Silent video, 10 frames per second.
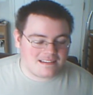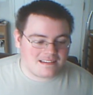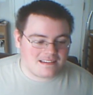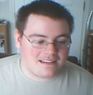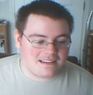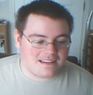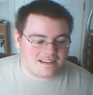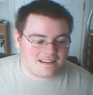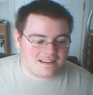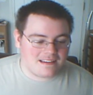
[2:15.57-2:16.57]

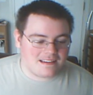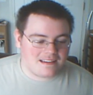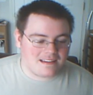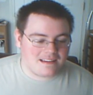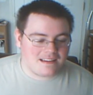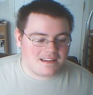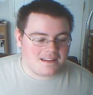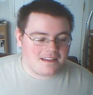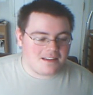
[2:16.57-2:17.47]
(no one is talking)